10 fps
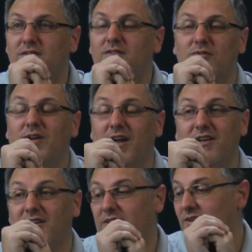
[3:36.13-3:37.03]

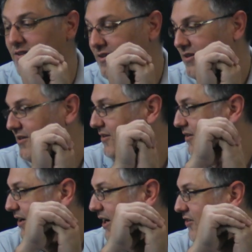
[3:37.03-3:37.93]
Yeah.
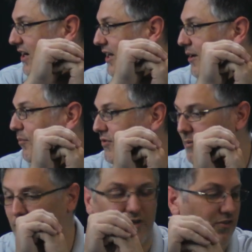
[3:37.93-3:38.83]
I just got to keep them
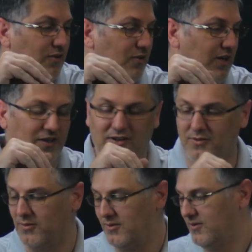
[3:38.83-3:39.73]
separate because they look identical.